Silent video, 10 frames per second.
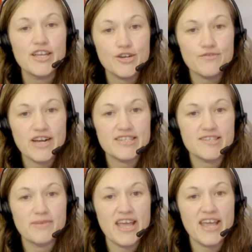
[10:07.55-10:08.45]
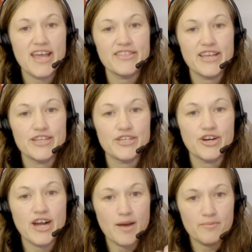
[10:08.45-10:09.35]
your resume, and then
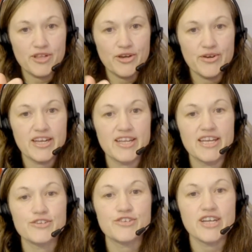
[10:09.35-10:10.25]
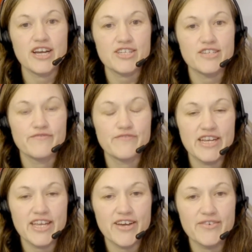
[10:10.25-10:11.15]
your uploaded introduction
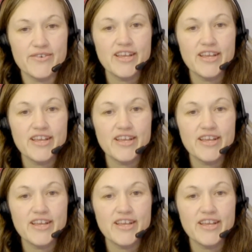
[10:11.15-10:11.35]
video.